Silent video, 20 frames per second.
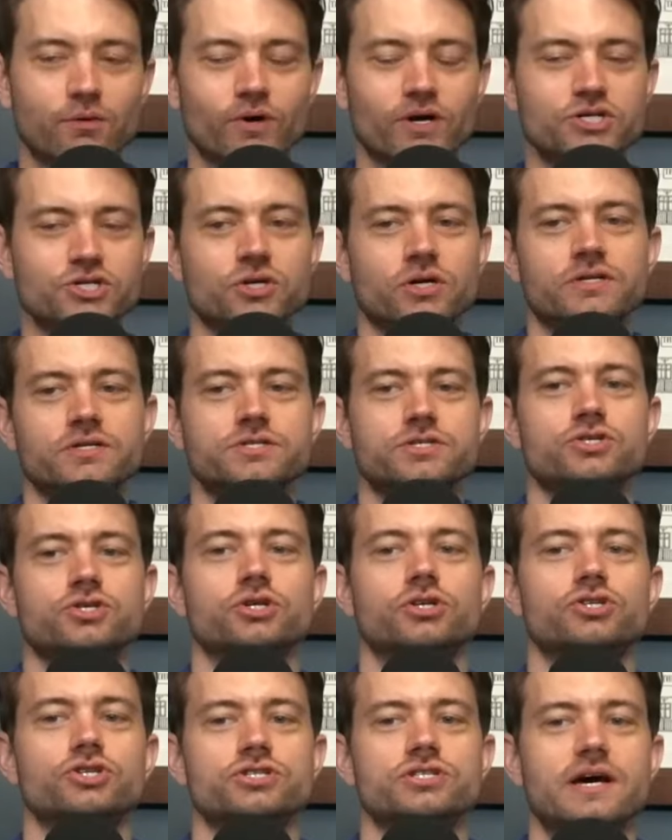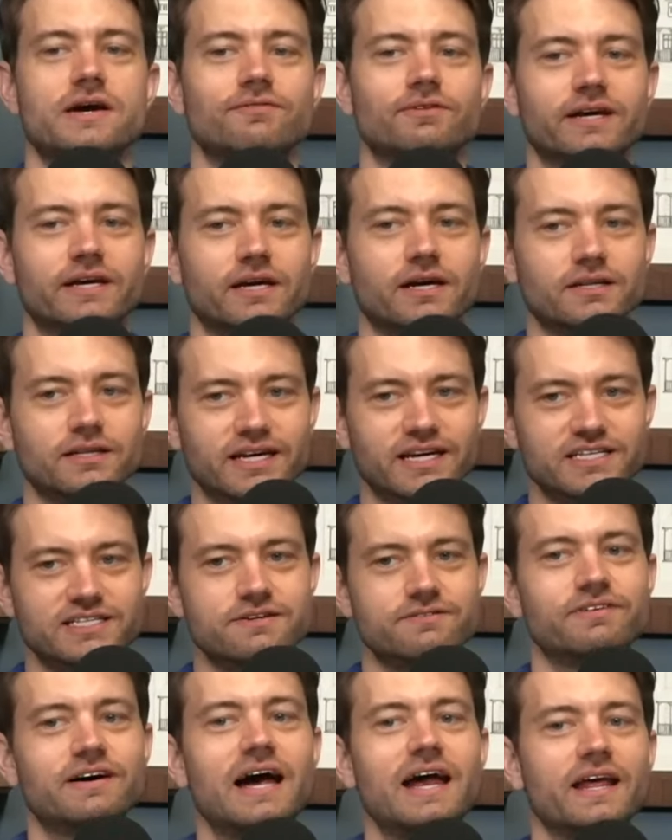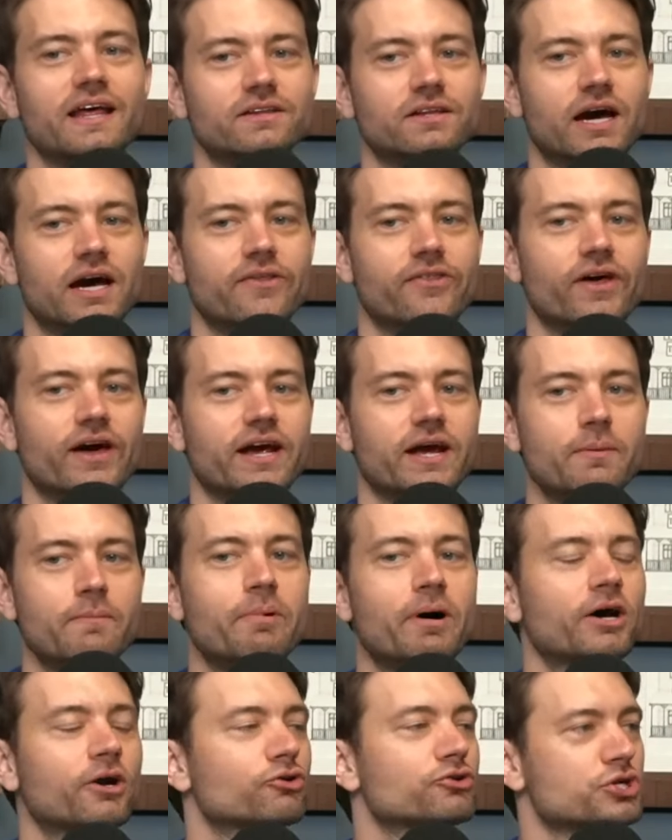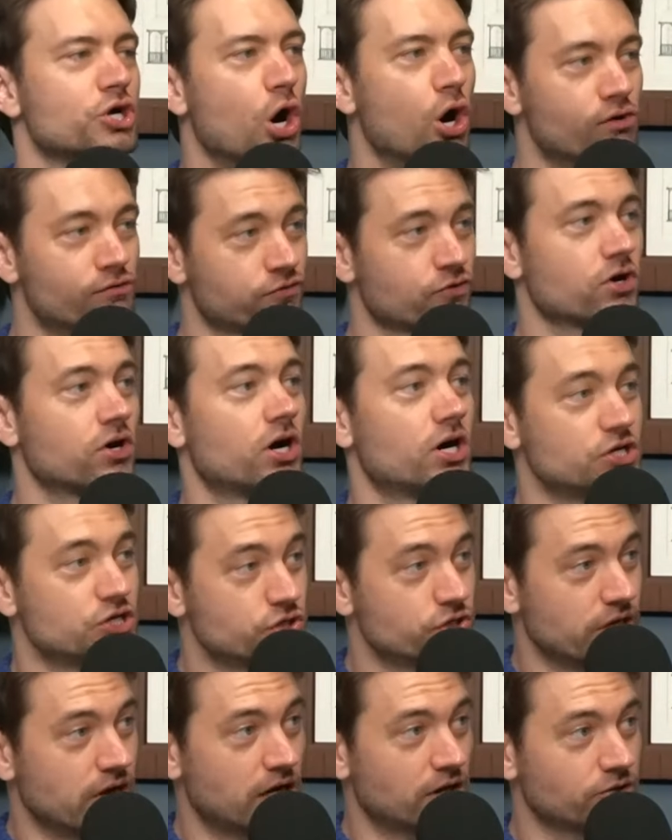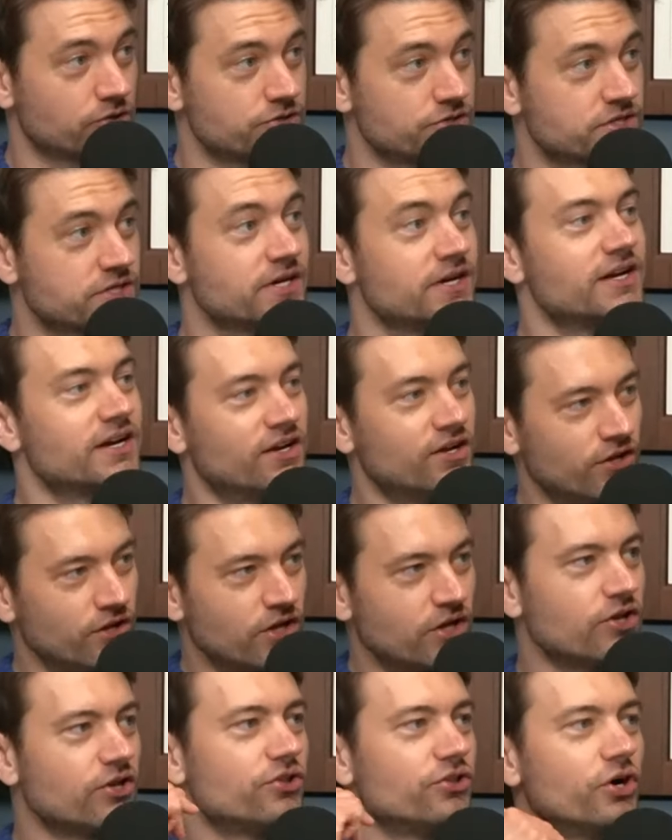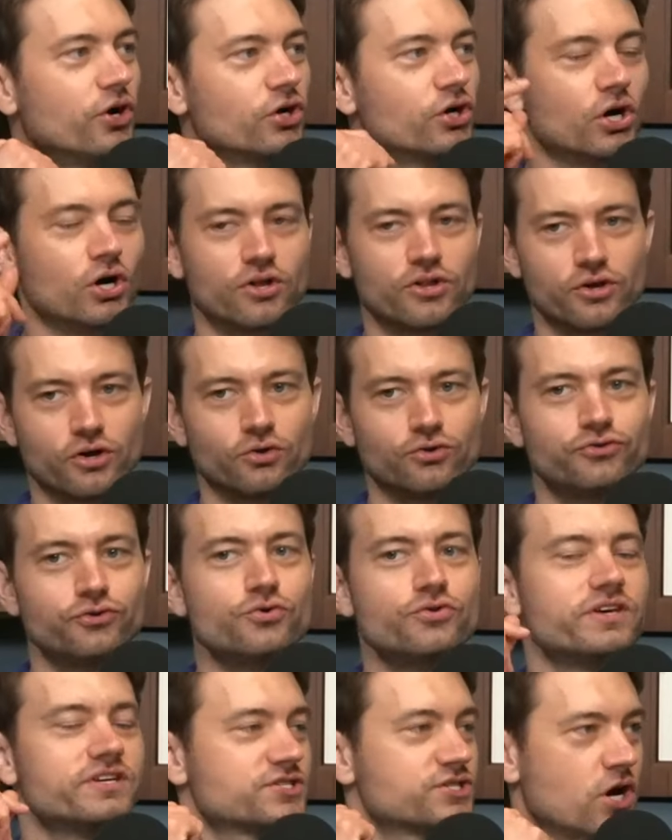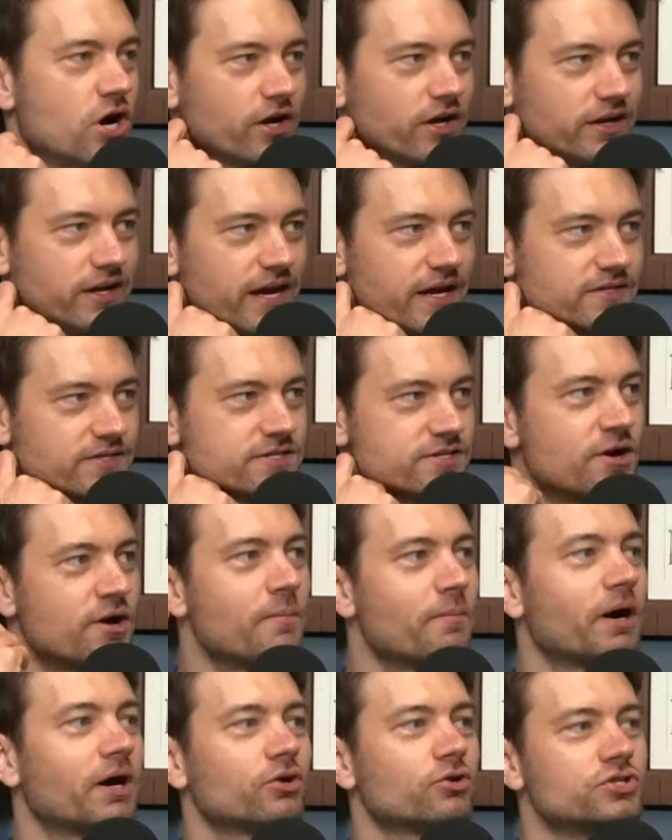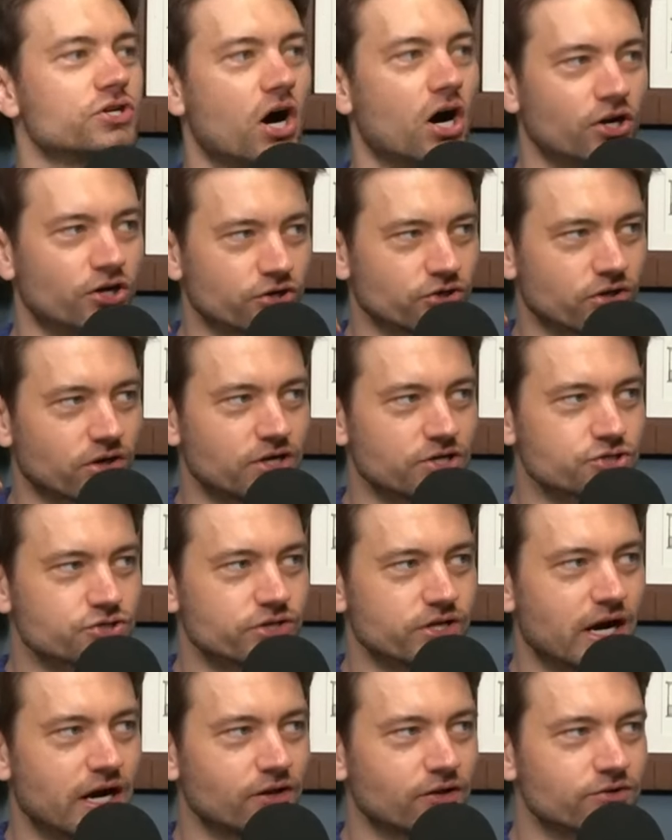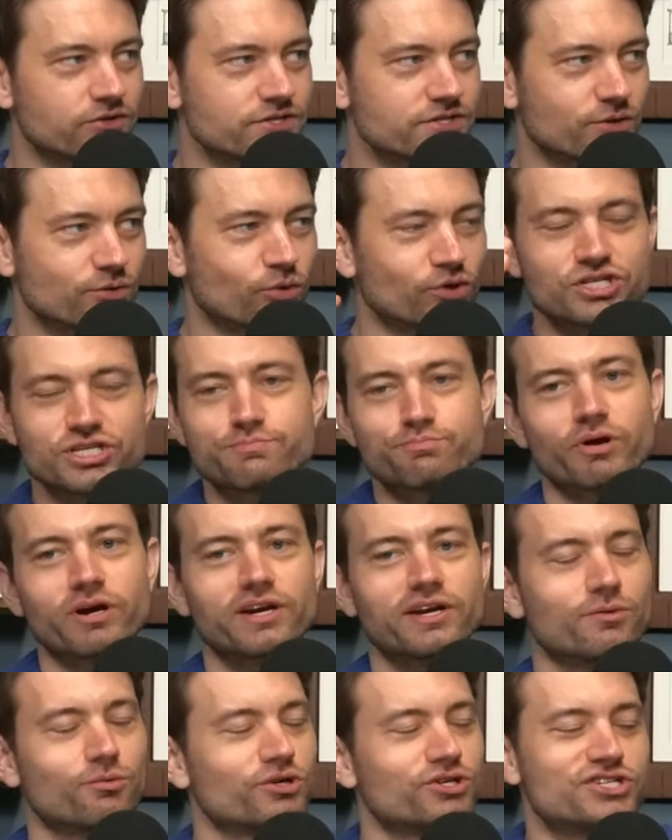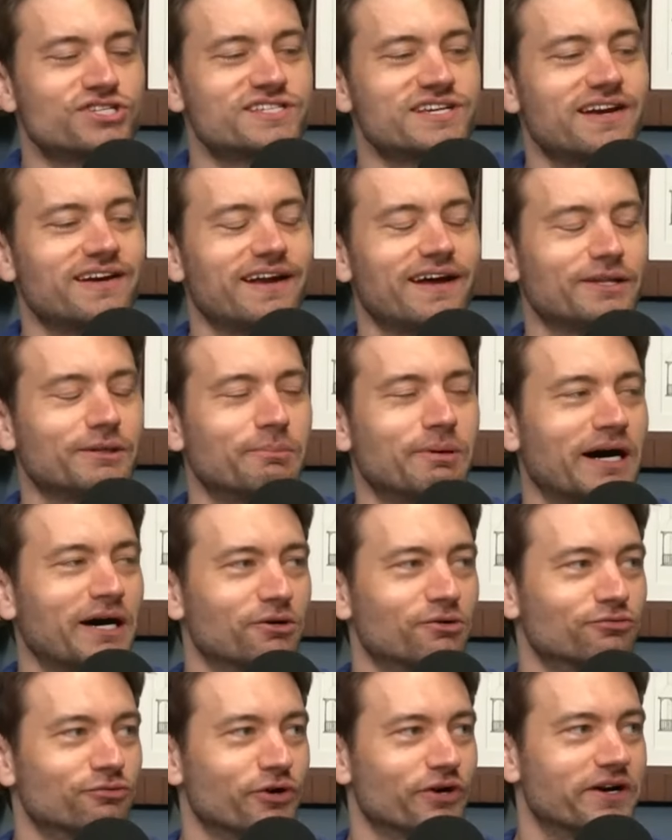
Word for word: like restaurants should just have like a dividing line, like bottles over $100. Mm-hmm. They'll do this song and dance. Yep. Bottles under $100. We're just setting down the bottle.